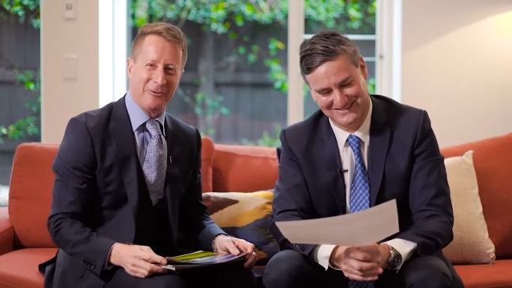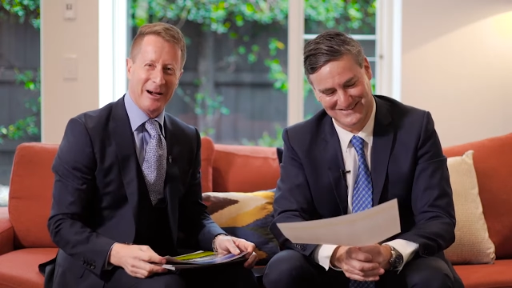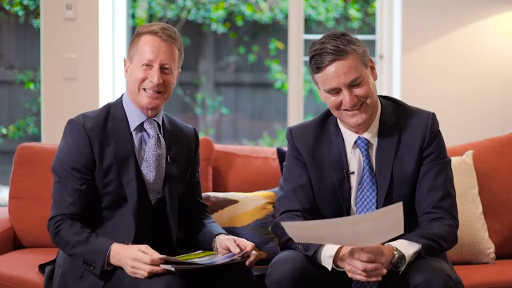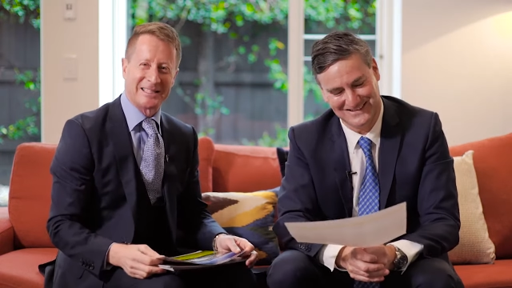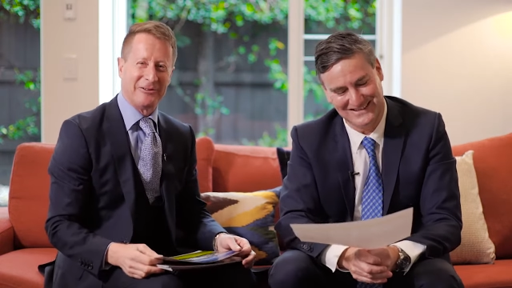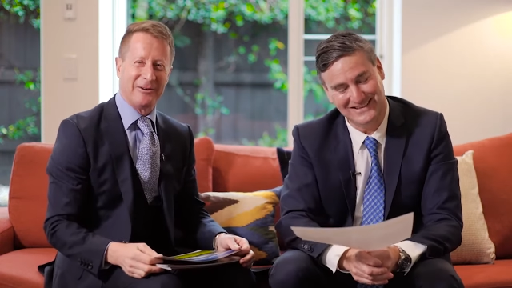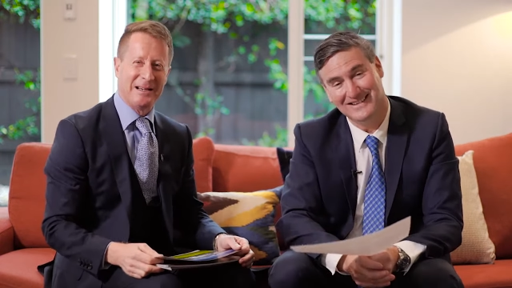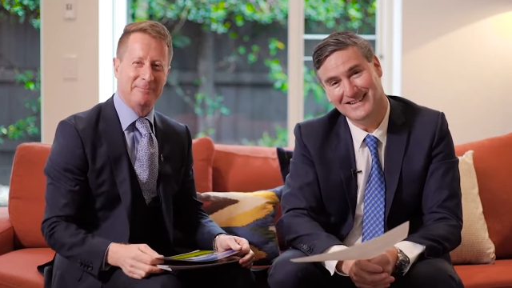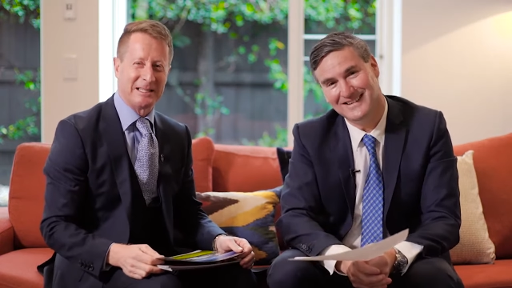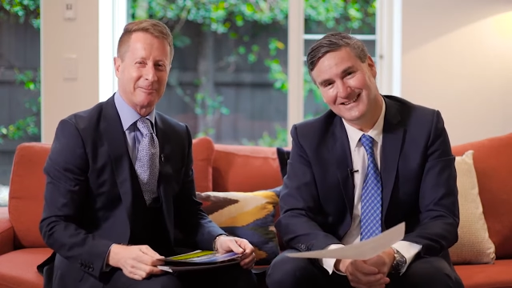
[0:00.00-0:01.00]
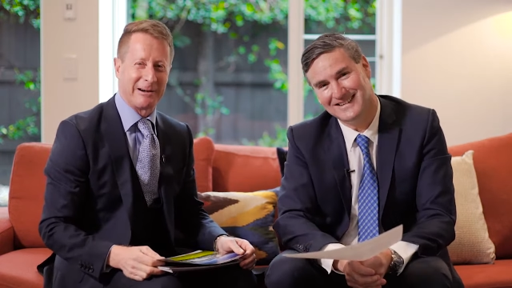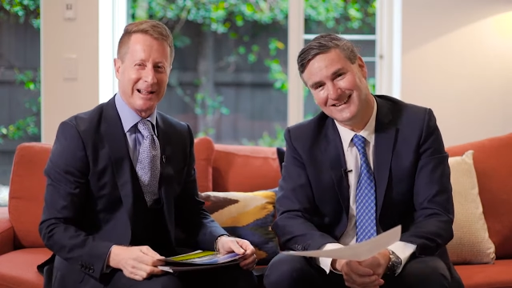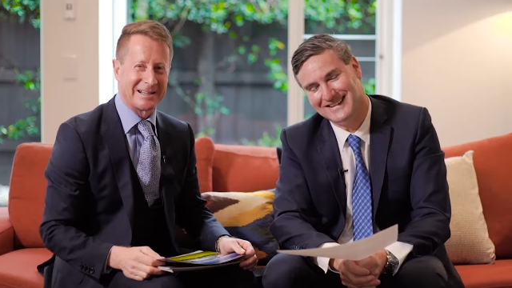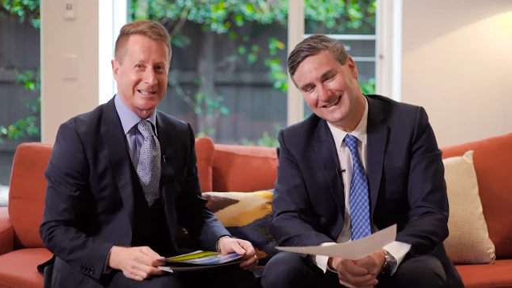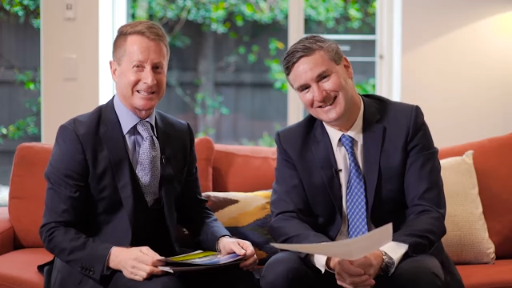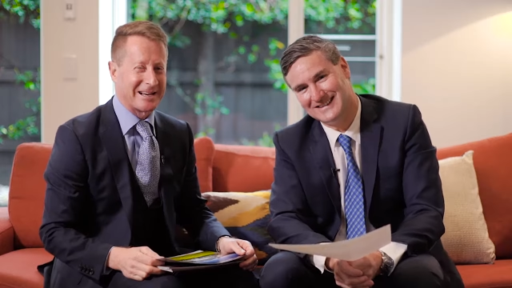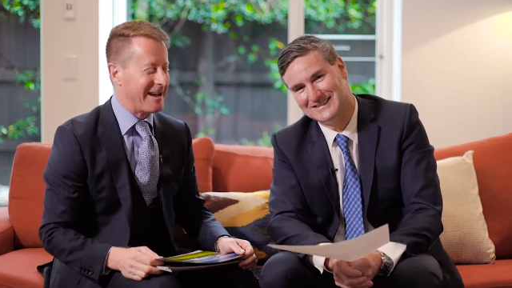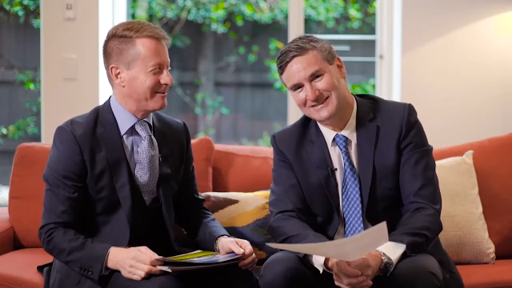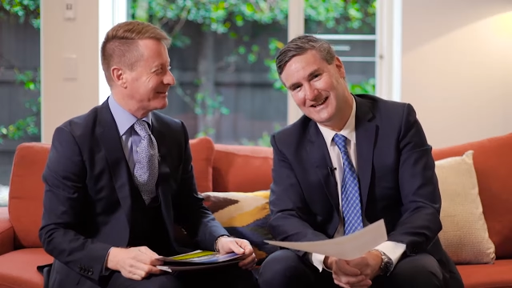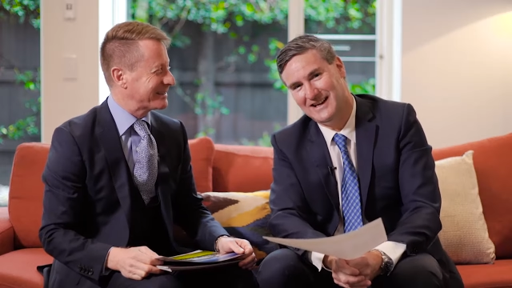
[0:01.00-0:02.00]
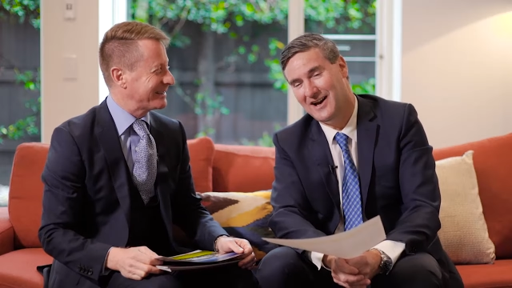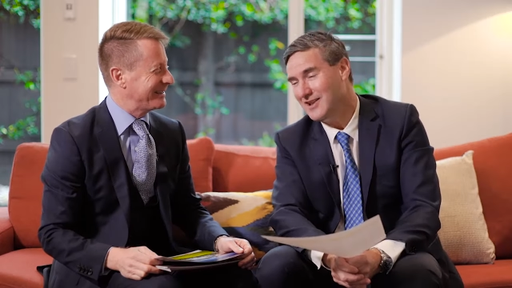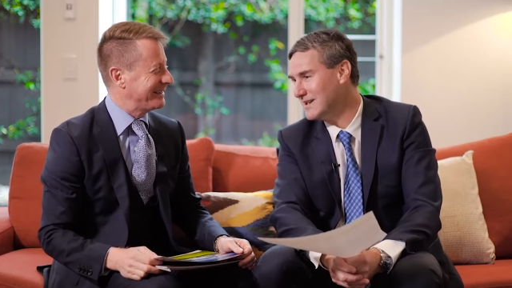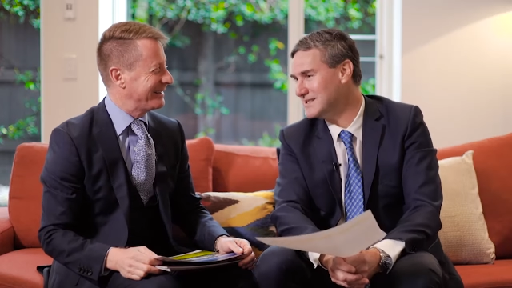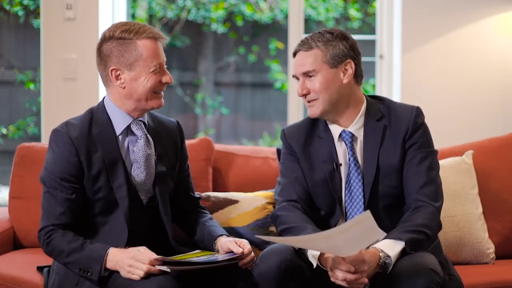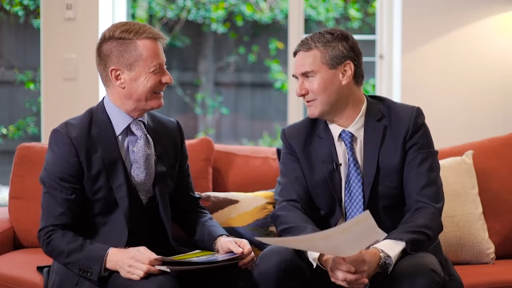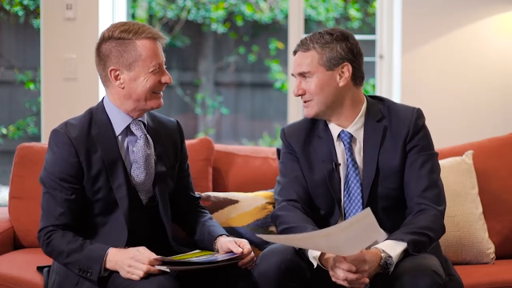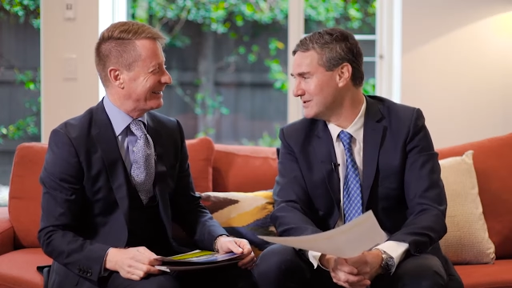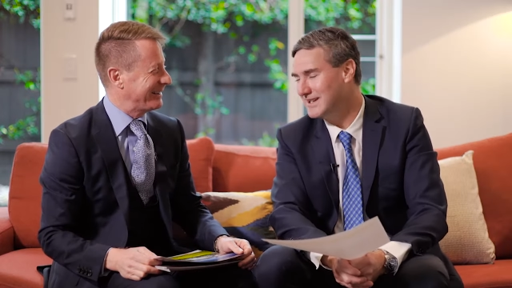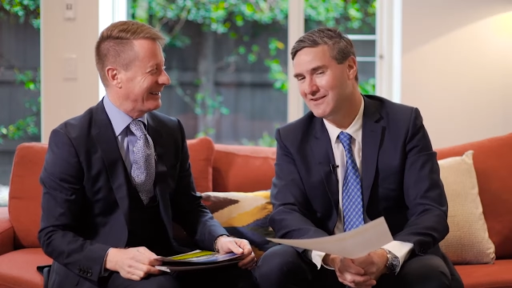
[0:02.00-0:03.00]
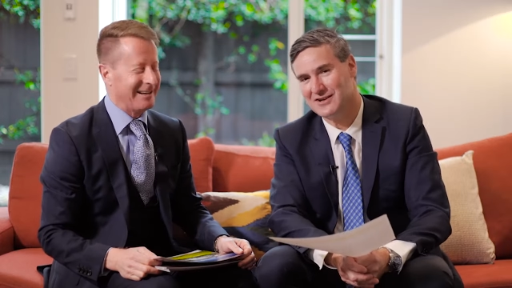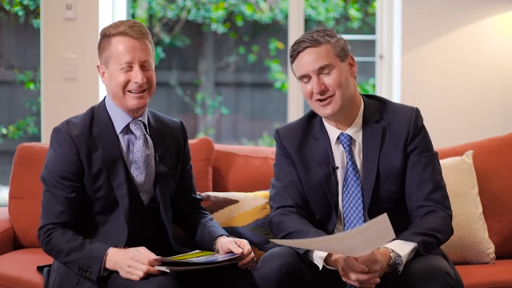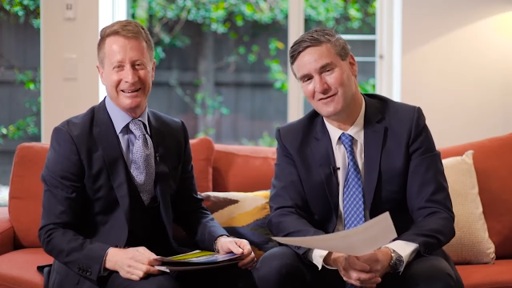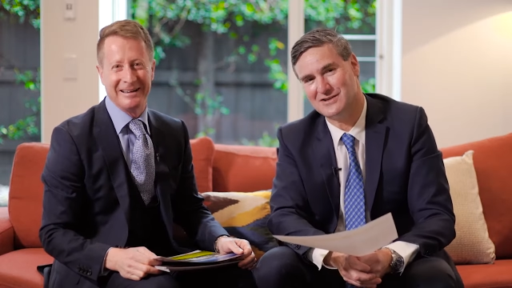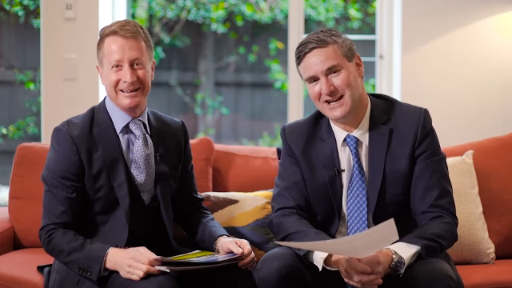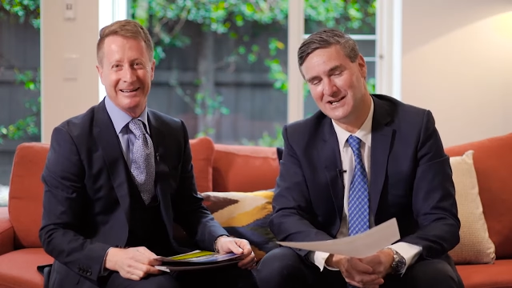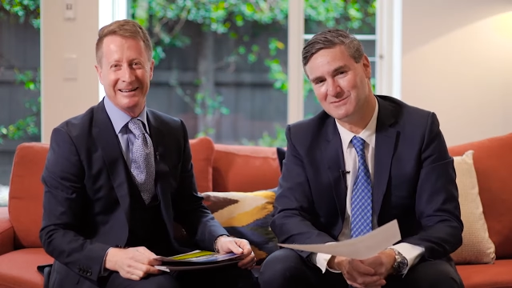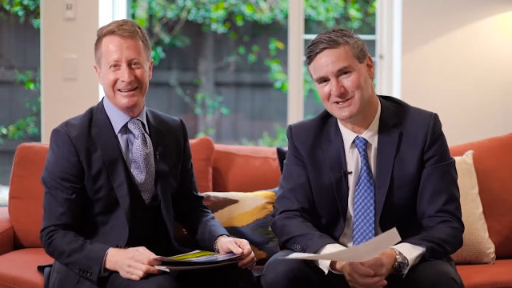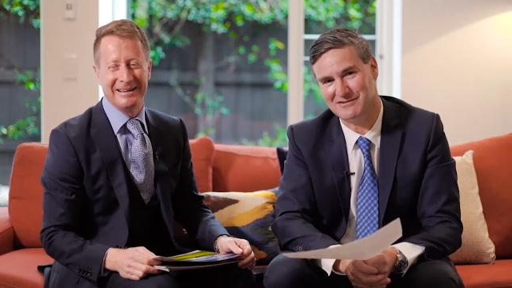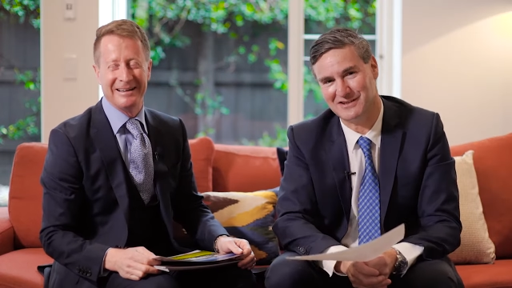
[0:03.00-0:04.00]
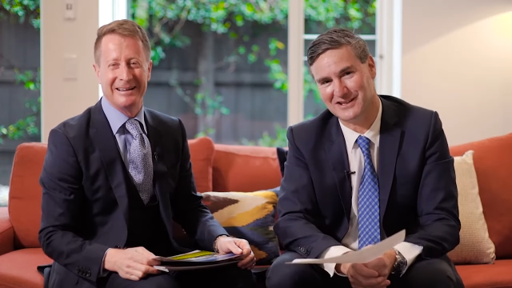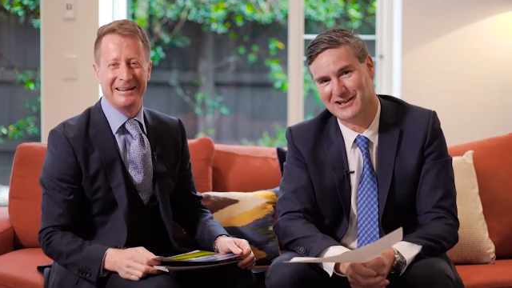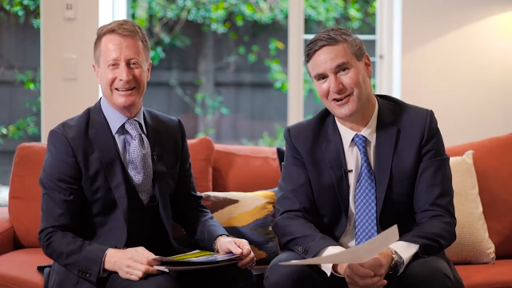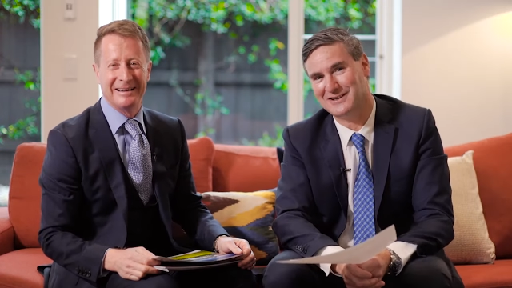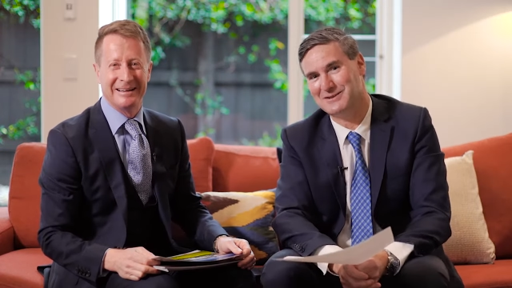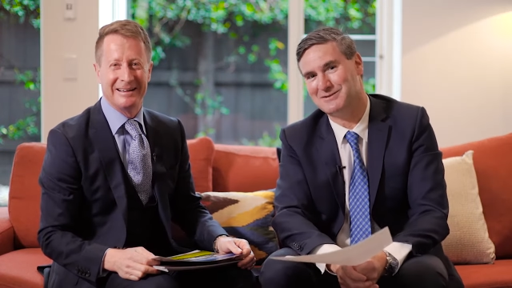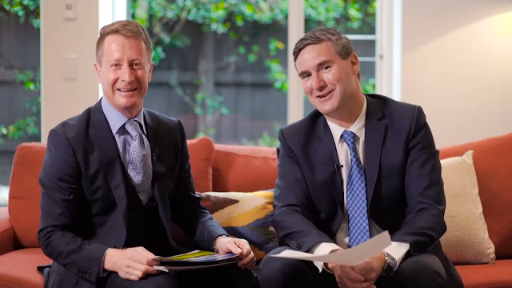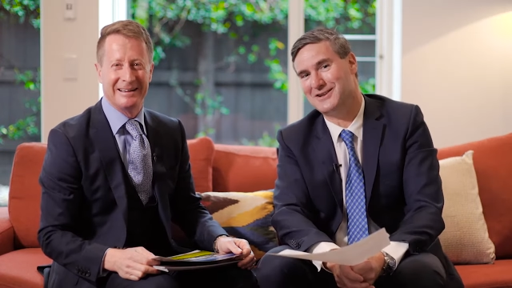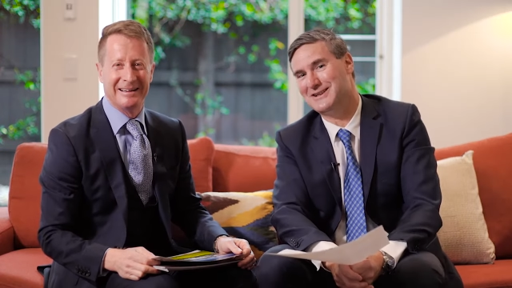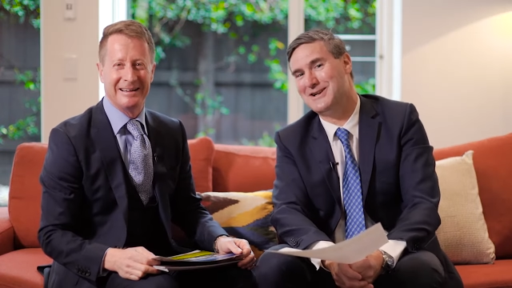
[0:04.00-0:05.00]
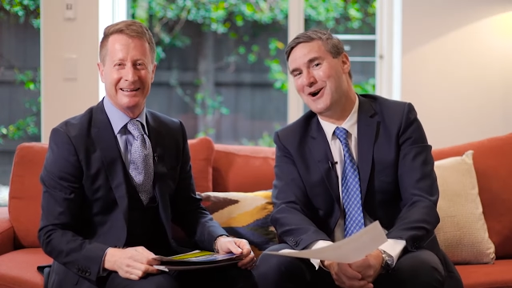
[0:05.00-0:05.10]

Speaker 1: the way Siri mispronounces names. Yeah, I like Siri. You can yeah. have a conversation with Siri in the lonely, lonely